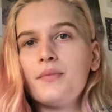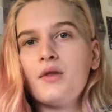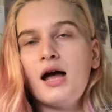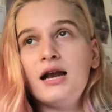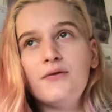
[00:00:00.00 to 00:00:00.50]

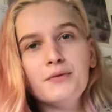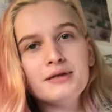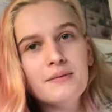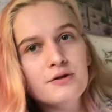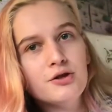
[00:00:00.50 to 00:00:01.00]
if it was
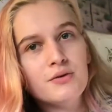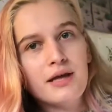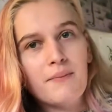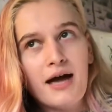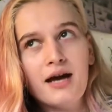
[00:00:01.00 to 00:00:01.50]
something to do with their
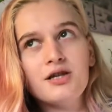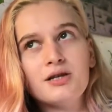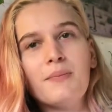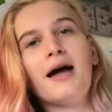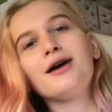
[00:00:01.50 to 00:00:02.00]
packaging
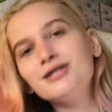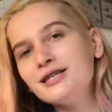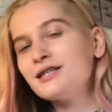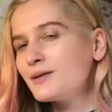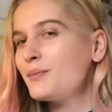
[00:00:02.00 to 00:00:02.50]

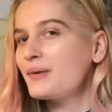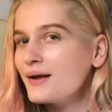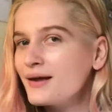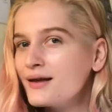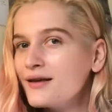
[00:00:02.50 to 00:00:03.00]
is a
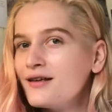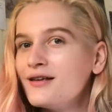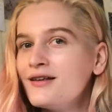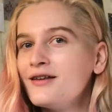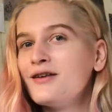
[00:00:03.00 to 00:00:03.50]

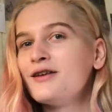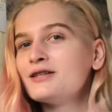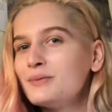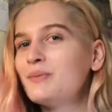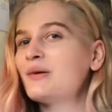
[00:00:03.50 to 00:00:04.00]

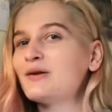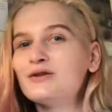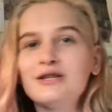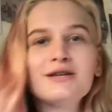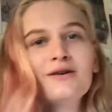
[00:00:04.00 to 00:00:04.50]
big
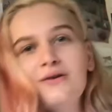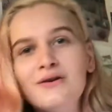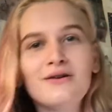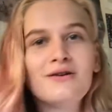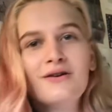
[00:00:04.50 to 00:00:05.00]
deal
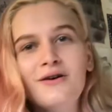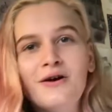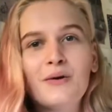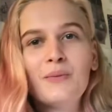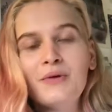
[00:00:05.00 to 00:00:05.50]

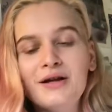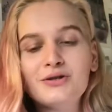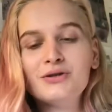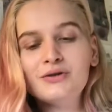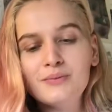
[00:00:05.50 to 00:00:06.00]
on
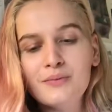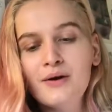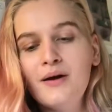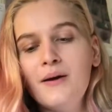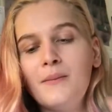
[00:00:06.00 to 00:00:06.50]
PlantTube.
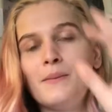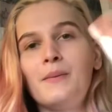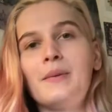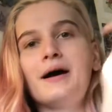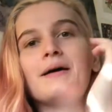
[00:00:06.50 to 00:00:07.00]

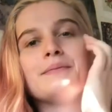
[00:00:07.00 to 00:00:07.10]
But